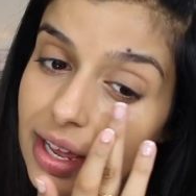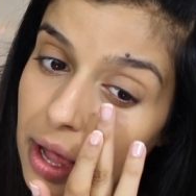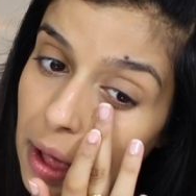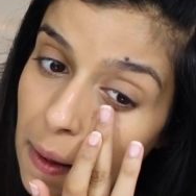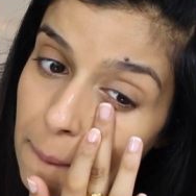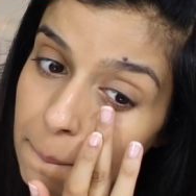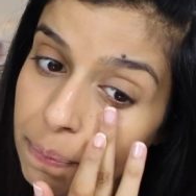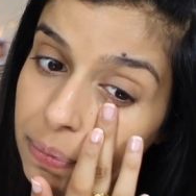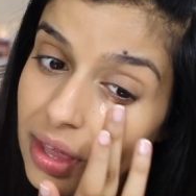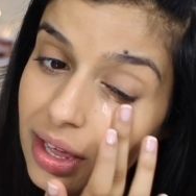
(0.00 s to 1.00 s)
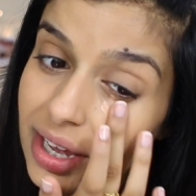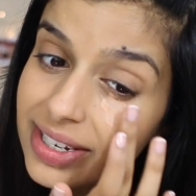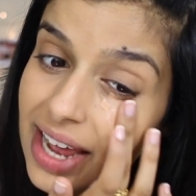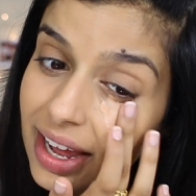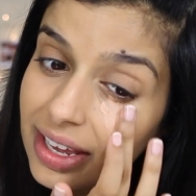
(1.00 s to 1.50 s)
like a
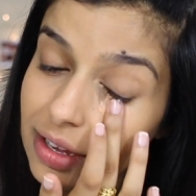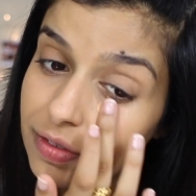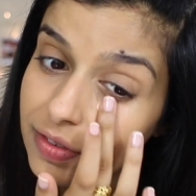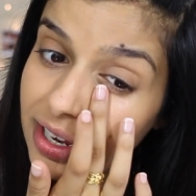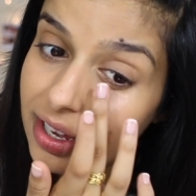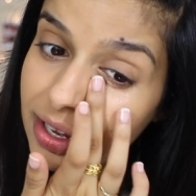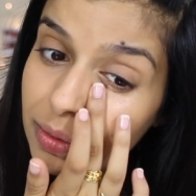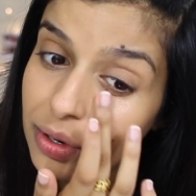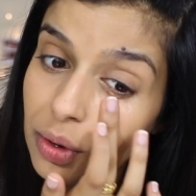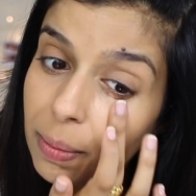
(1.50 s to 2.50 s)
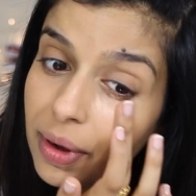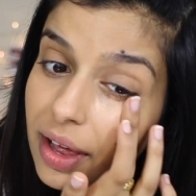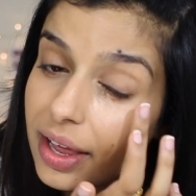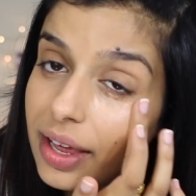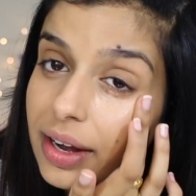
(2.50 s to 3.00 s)
tacky feeling when you
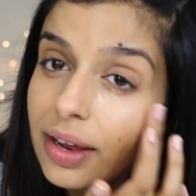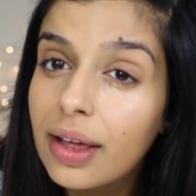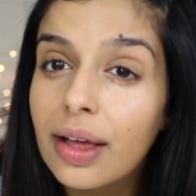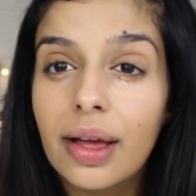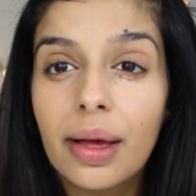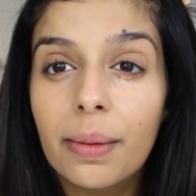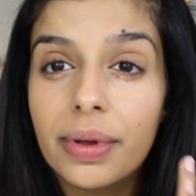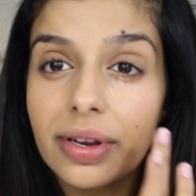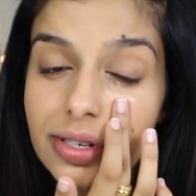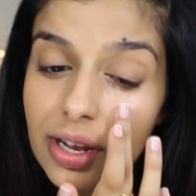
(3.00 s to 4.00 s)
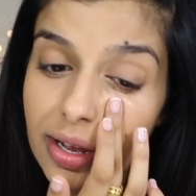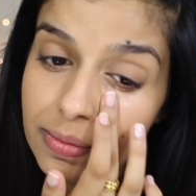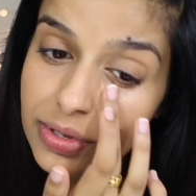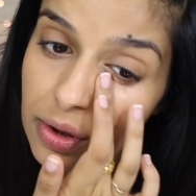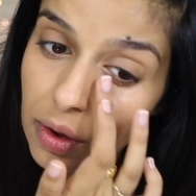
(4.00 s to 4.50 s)
apply it, but in
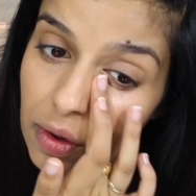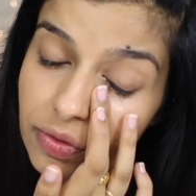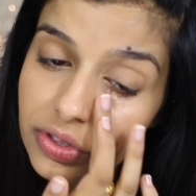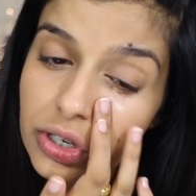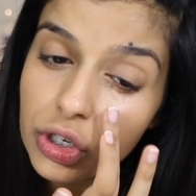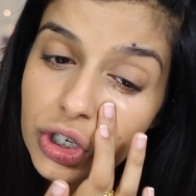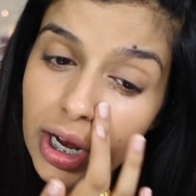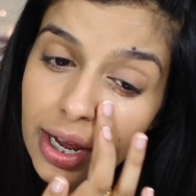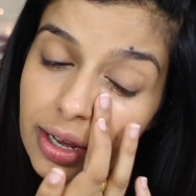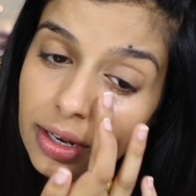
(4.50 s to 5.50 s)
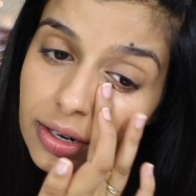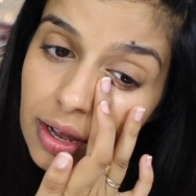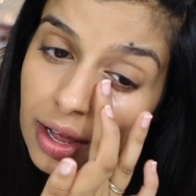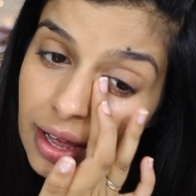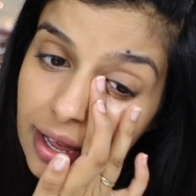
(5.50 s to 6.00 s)
terms of the shade,
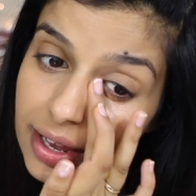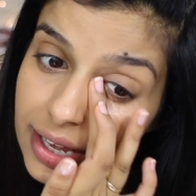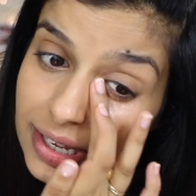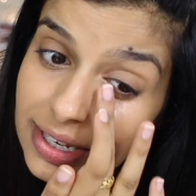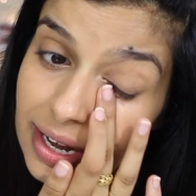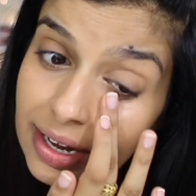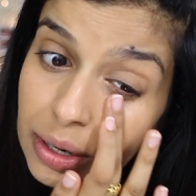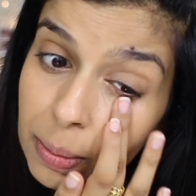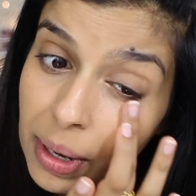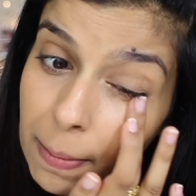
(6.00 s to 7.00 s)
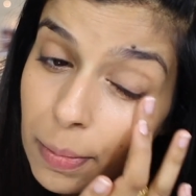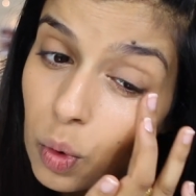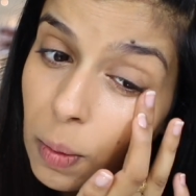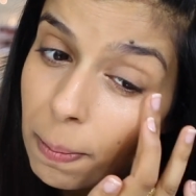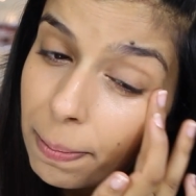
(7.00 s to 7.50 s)
it is a little bit
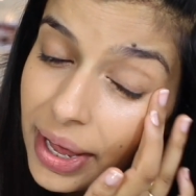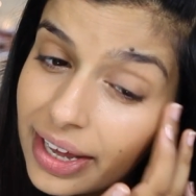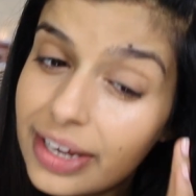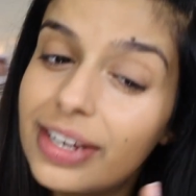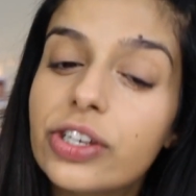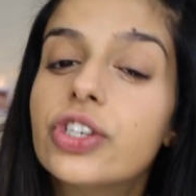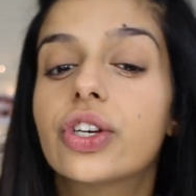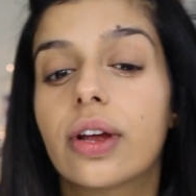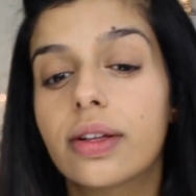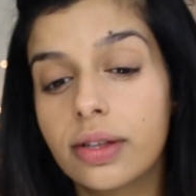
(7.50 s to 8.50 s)
more beige.